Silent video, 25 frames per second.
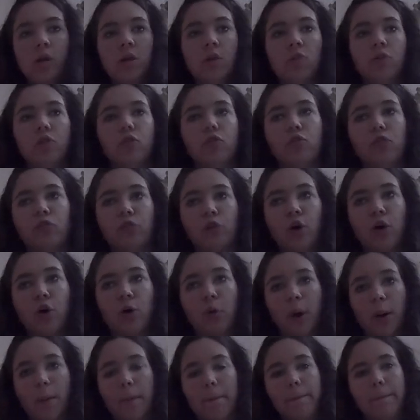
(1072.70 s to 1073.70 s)
So
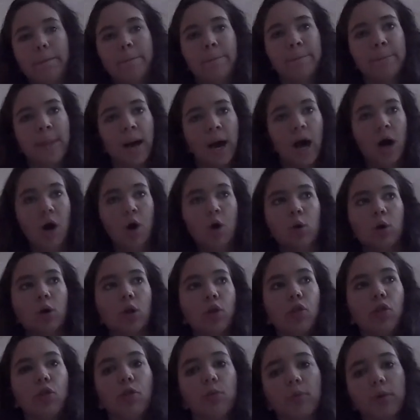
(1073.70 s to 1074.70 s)
about
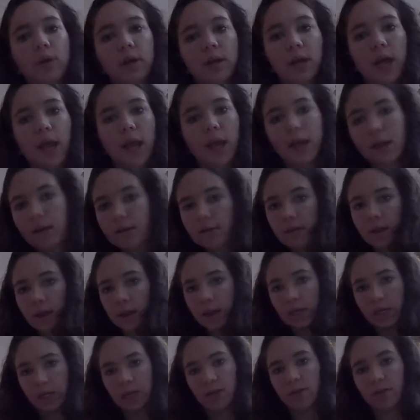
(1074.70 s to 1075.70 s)
three days
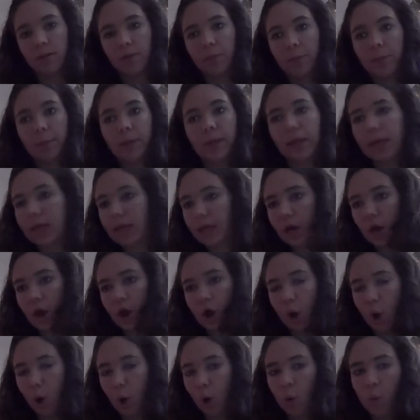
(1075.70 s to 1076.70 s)
into being
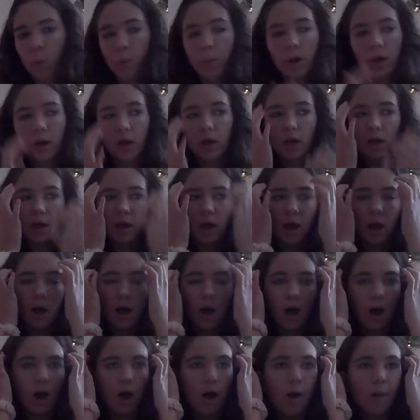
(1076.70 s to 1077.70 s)
home,
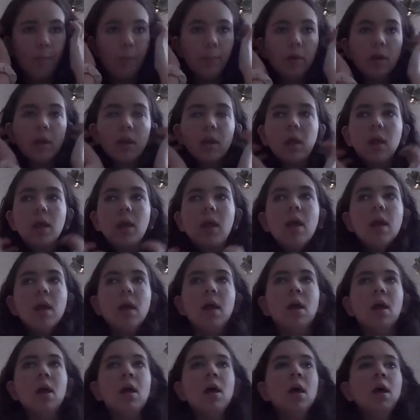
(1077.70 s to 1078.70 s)
um,
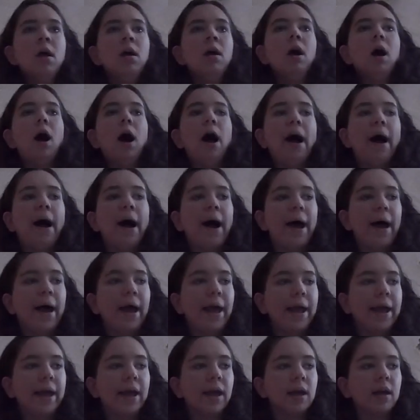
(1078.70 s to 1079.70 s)

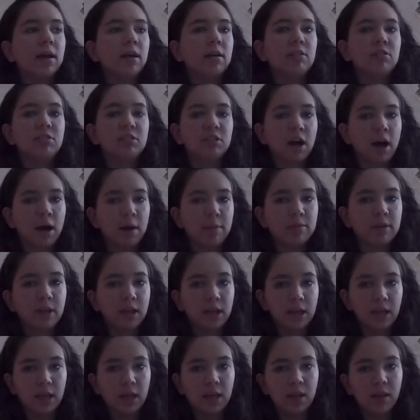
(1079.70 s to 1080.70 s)
I stopped
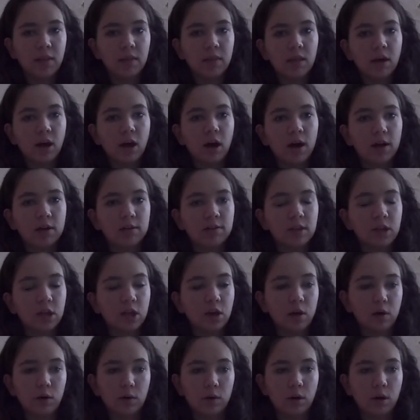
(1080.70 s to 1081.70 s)
taking the
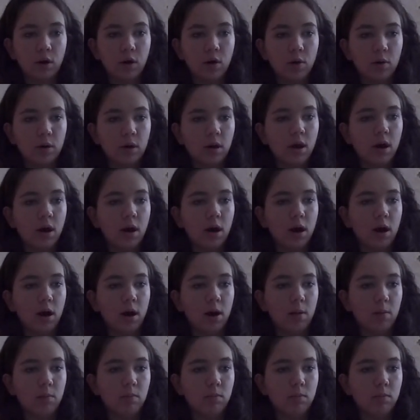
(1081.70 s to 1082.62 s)
oxycodone um,